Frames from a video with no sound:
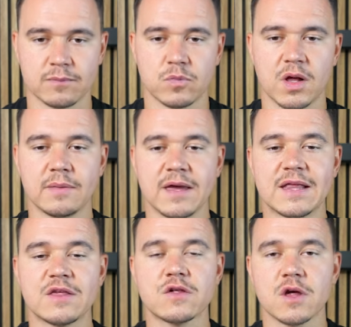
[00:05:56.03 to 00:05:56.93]
Well,
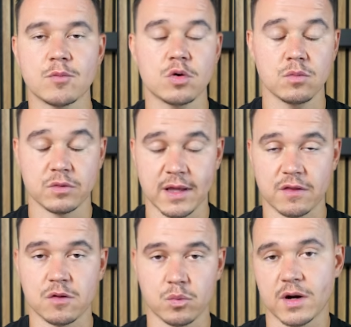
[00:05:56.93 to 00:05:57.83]
in summer,
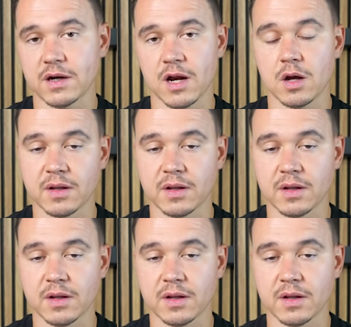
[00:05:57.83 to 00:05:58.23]
that's right now